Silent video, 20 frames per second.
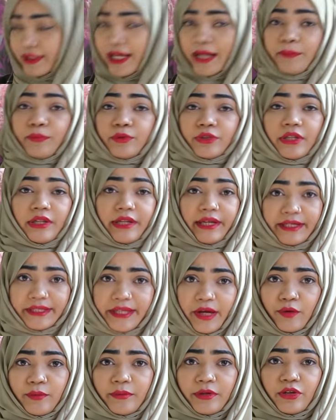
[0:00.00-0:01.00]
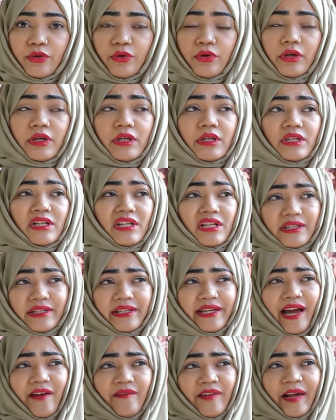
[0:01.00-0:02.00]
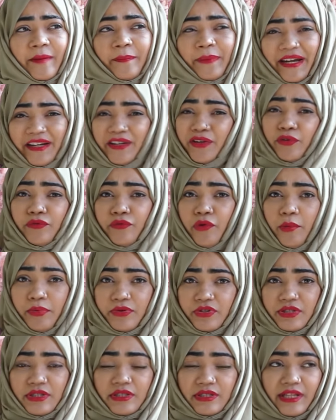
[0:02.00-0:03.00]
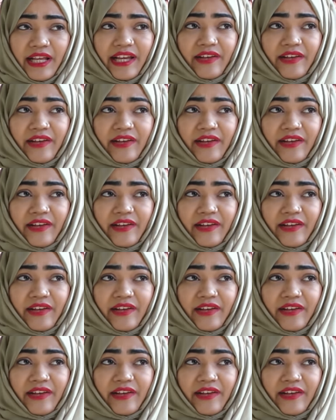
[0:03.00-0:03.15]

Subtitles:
I'll put a link down below. They have like plenty of options.